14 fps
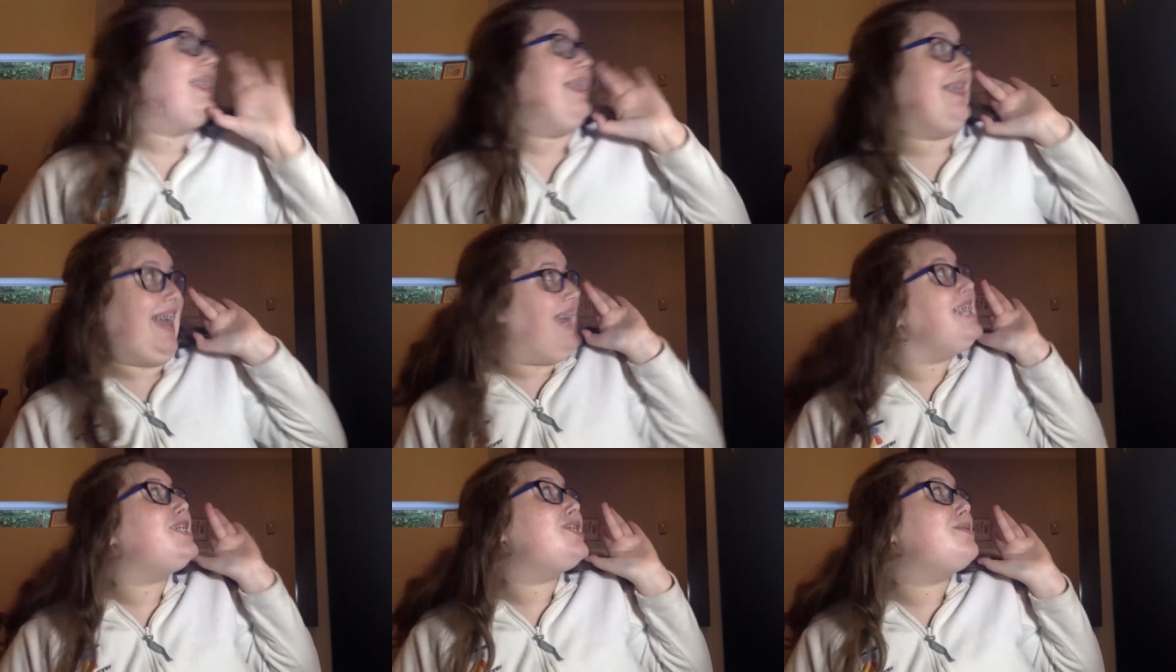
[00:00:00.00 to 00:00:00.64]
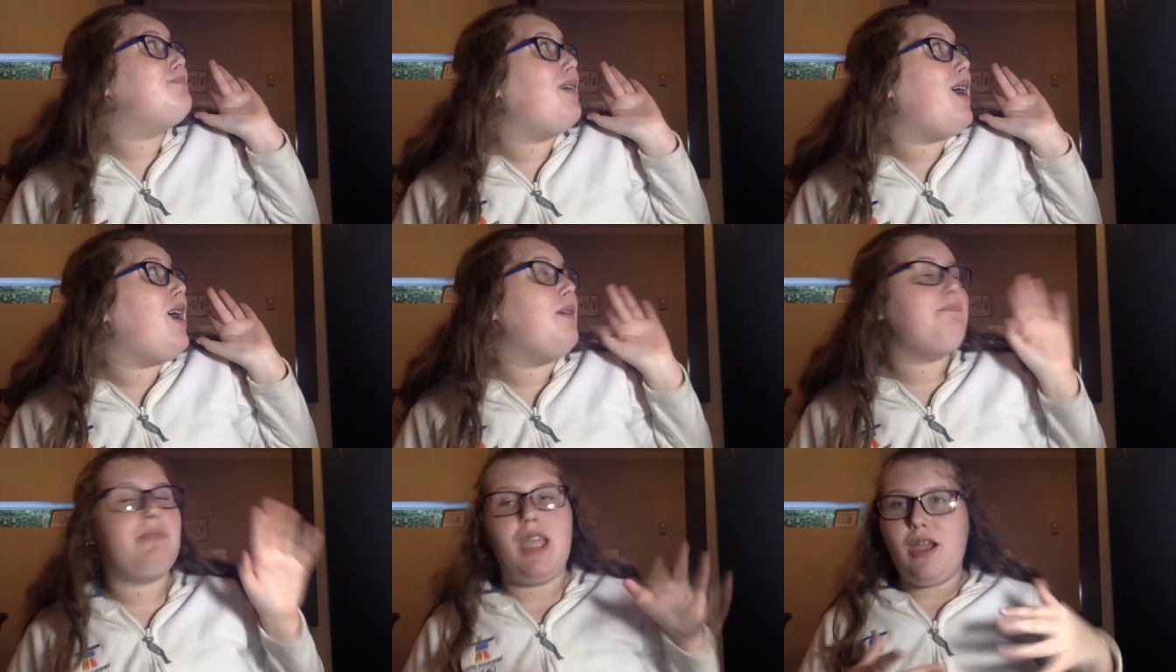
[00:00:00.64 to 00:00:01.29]
Thanks,
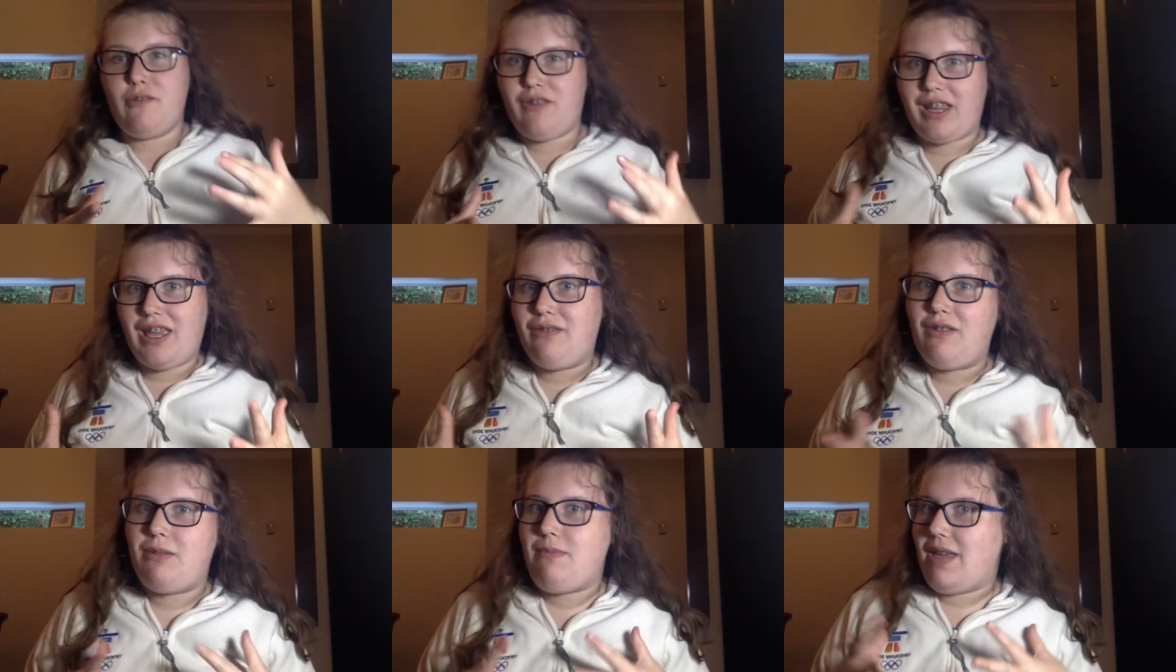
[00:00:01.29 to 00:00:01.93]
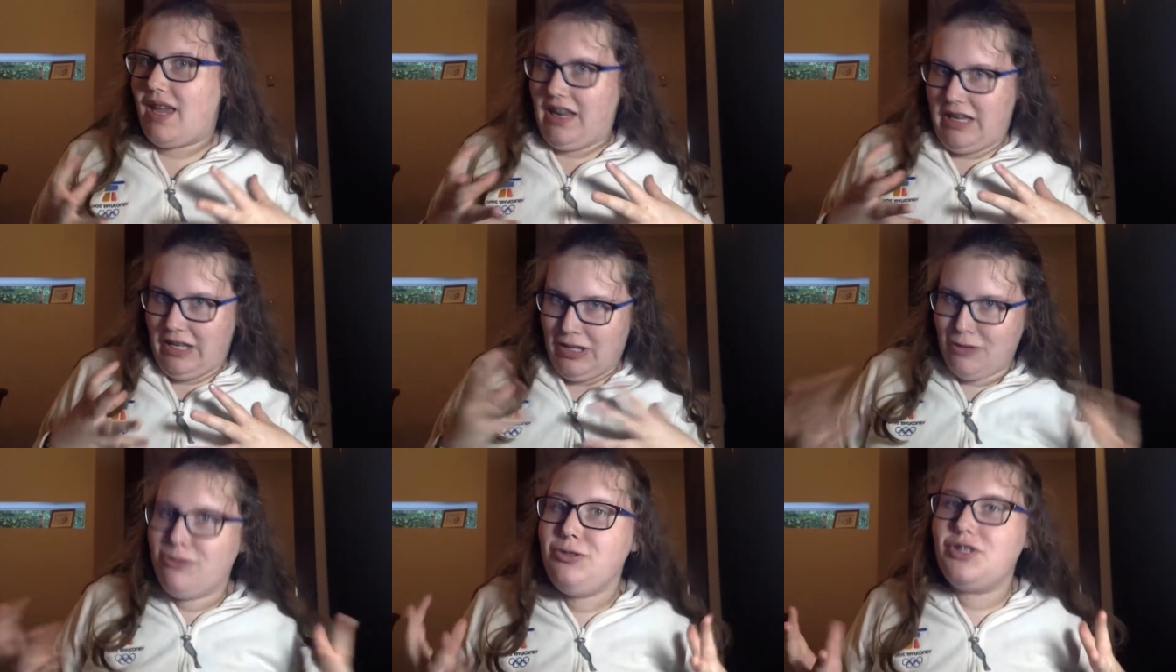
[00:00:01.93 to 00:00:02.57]
Mom, for giving me a
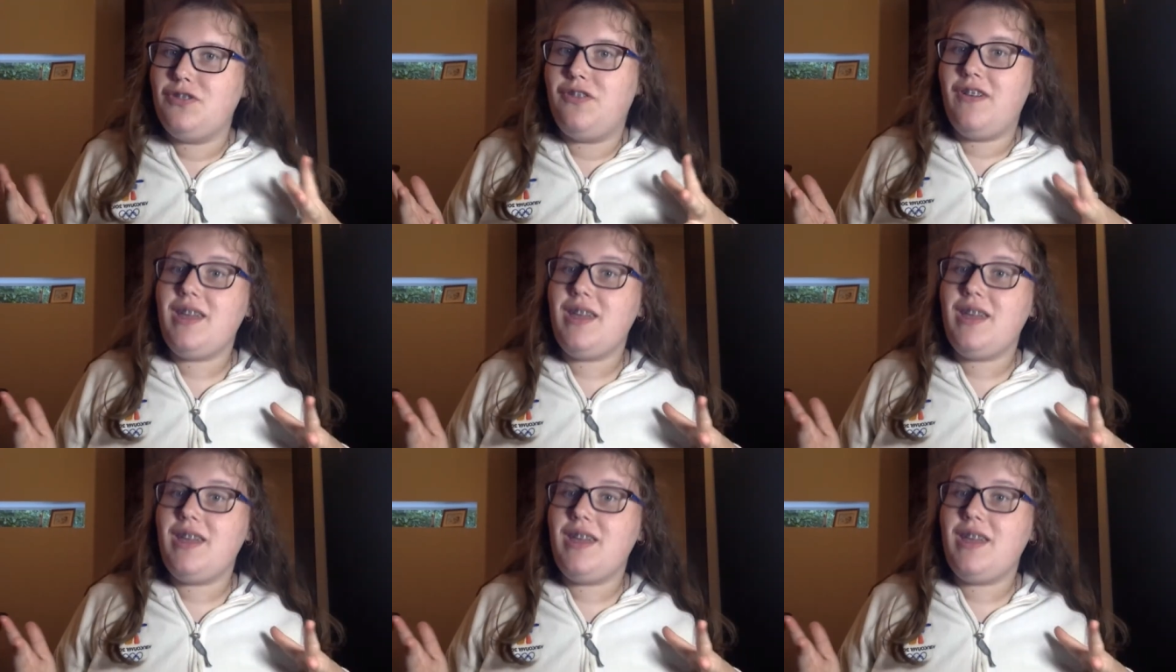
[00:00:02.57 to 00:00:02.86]
huge